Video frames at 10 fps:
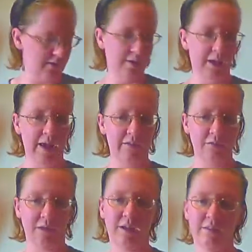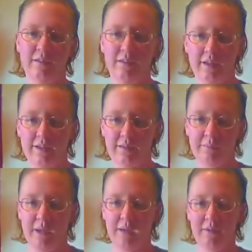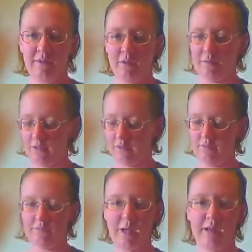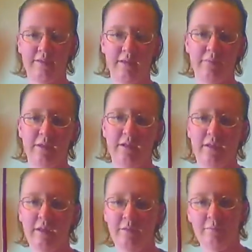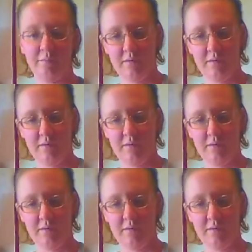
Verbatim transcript: So I have some cousins that's got some babies, so I'm going to pass them to them.